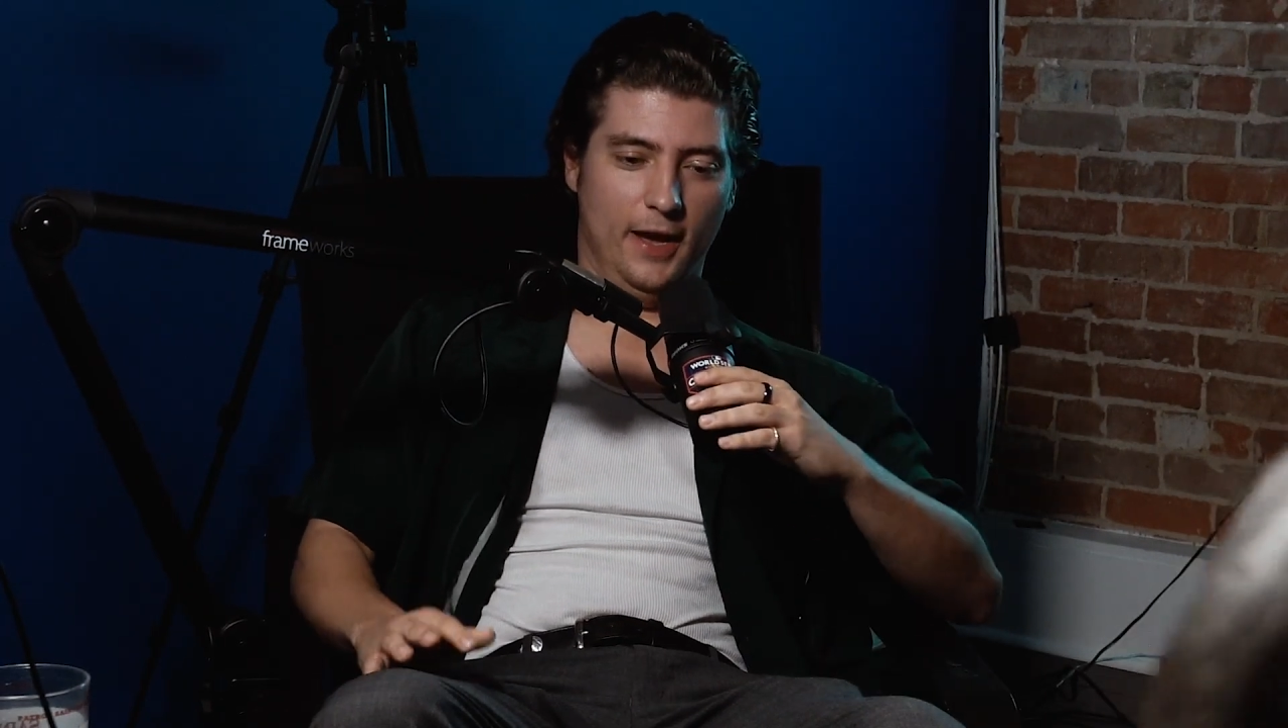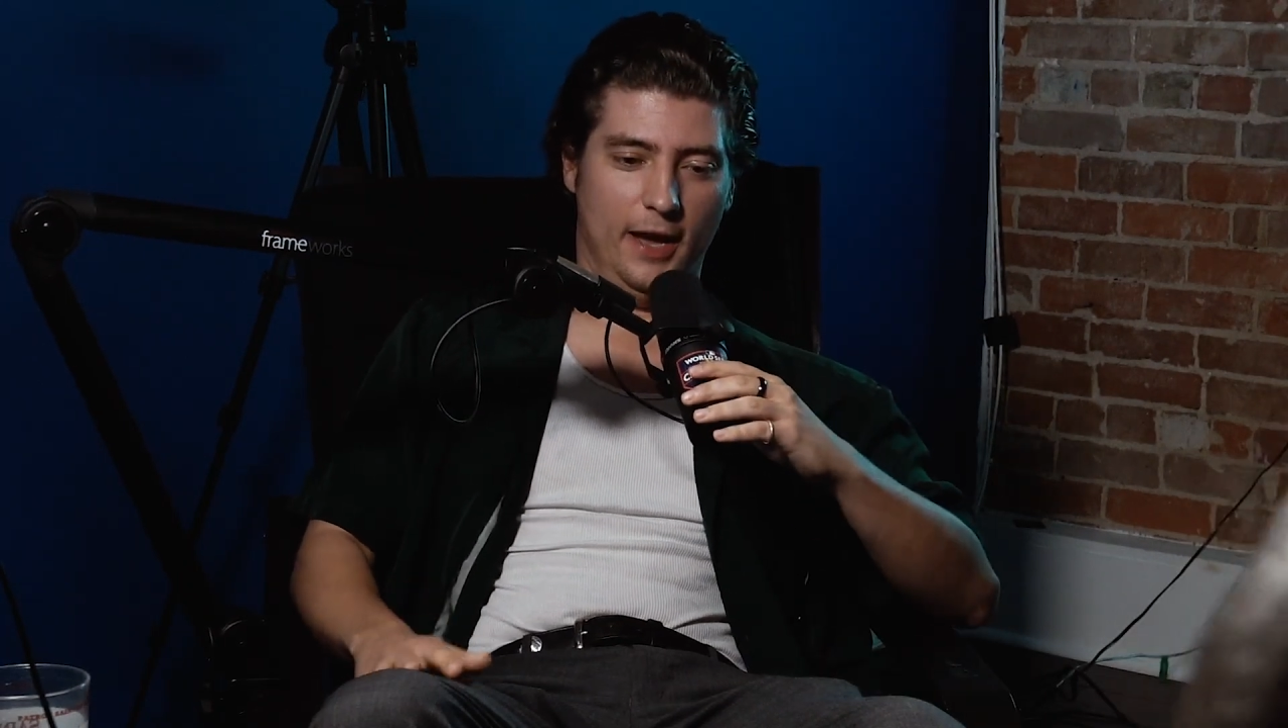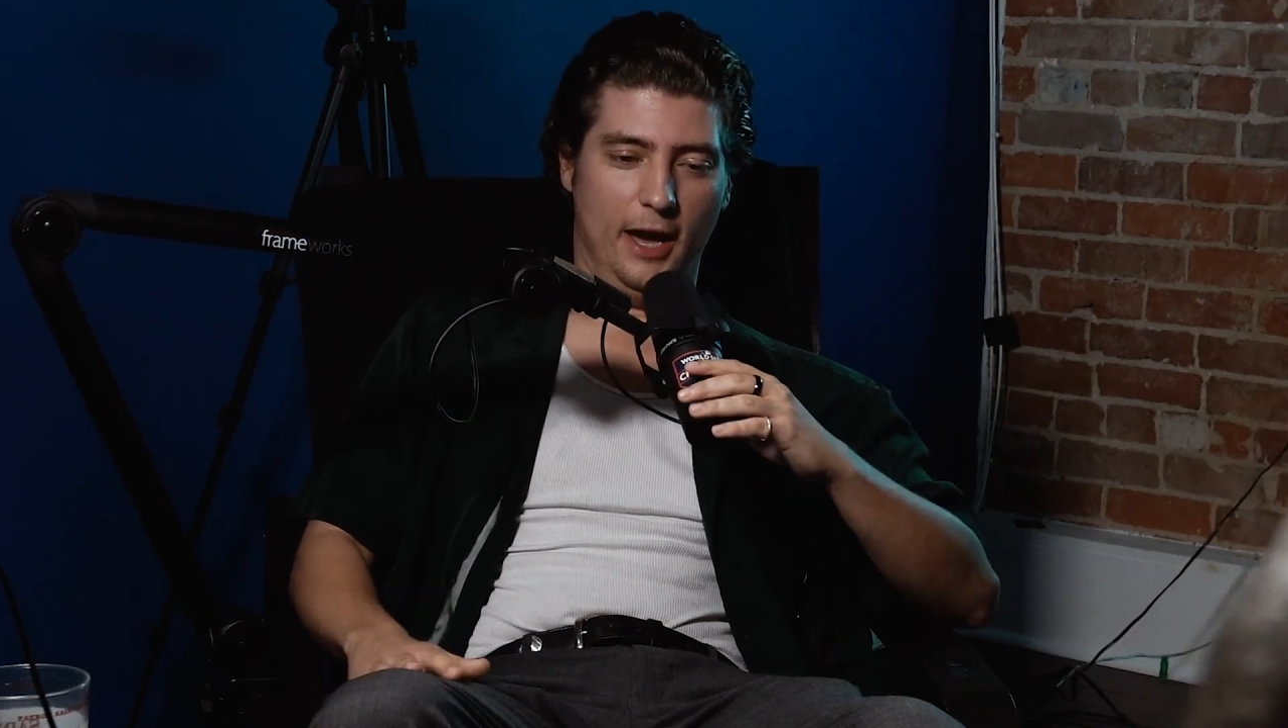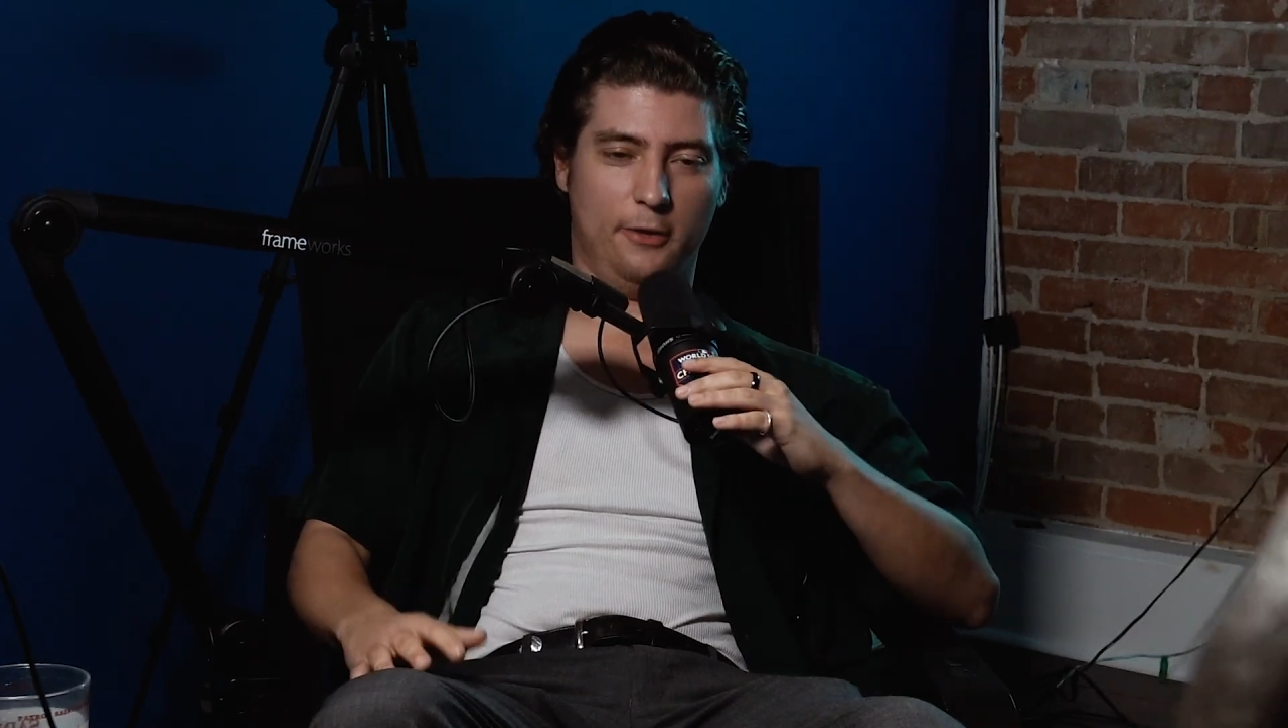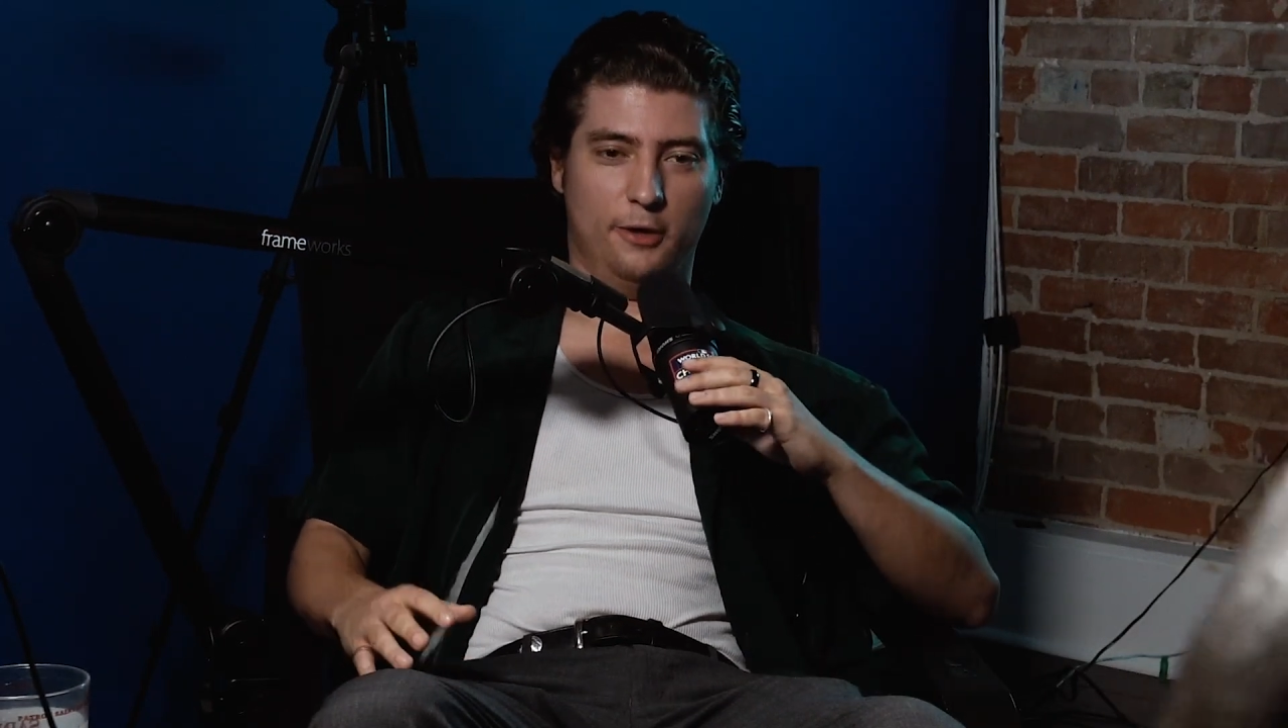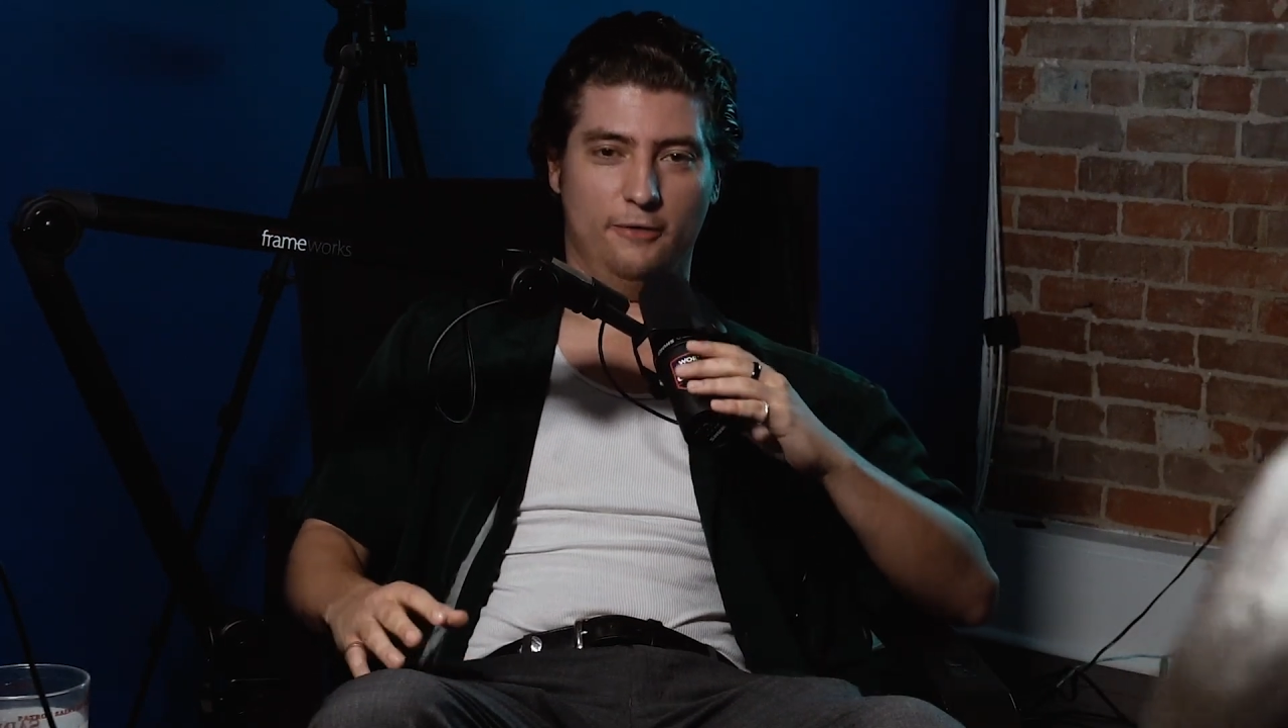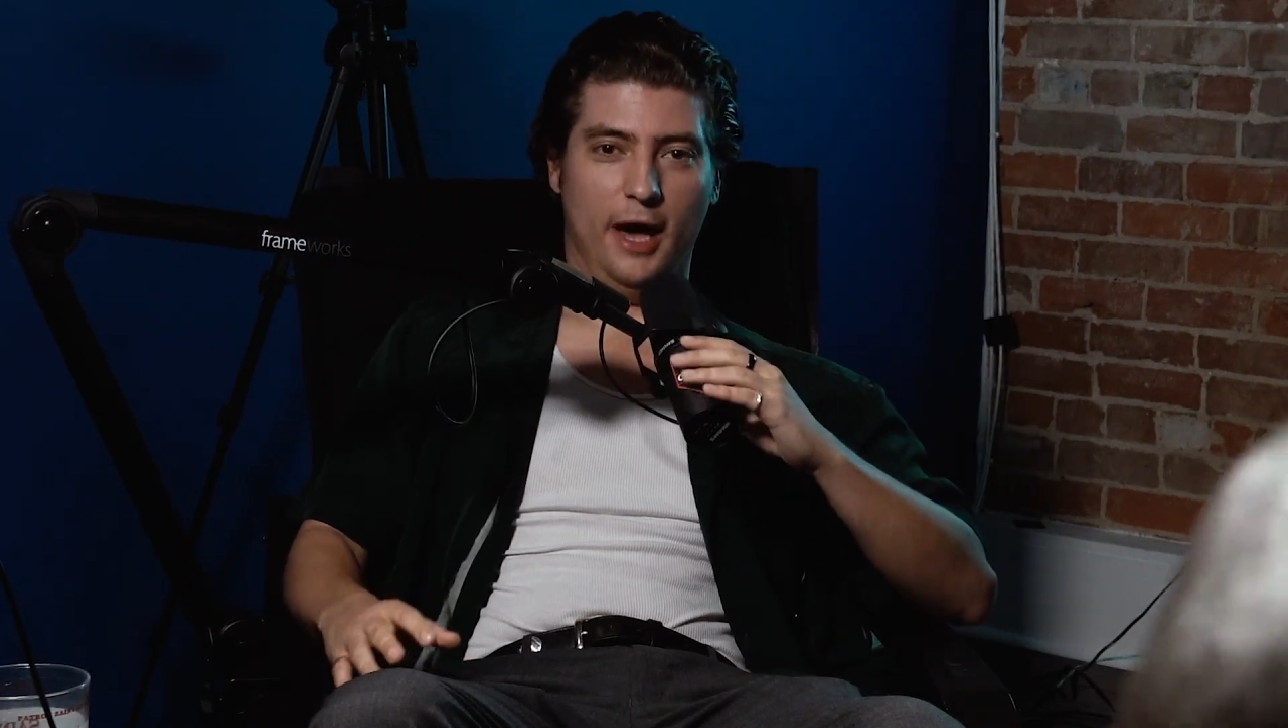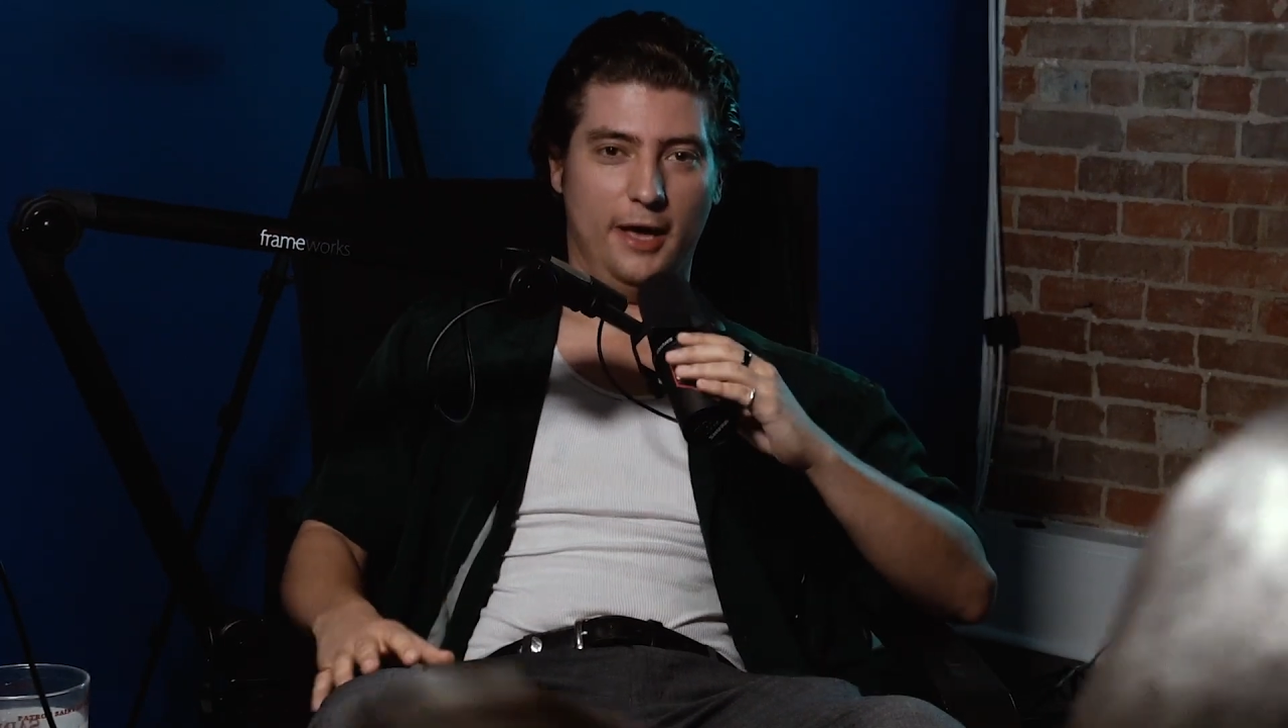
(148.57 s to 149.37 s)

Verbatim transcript: How could have I